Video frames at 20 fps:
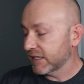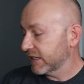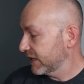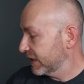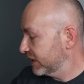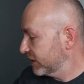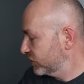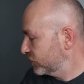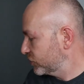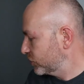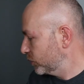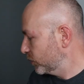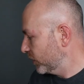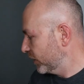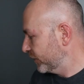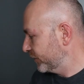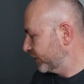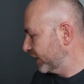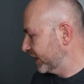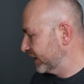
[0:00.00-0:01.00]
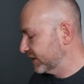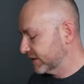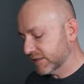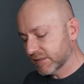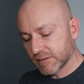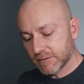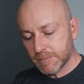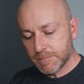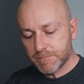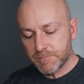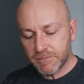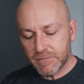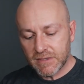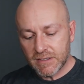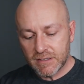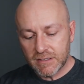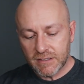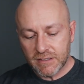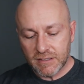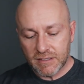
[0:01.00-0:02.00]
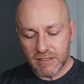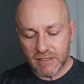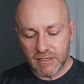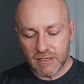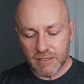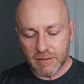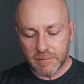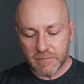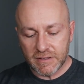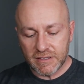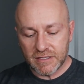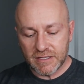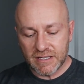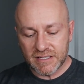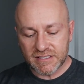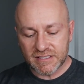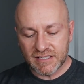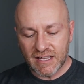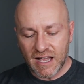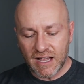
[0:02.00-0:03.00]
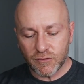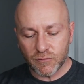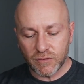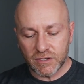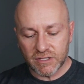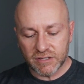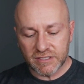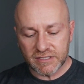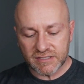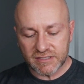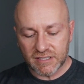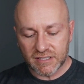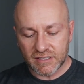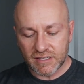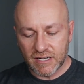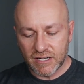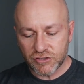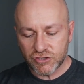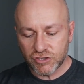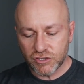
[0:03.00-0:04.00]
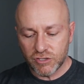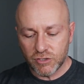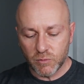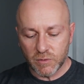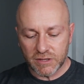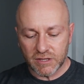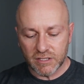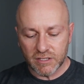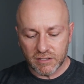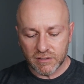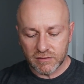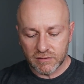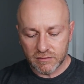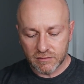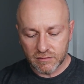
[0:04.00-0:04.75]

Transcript: it into a fight, it's not realistic. I'll show you what the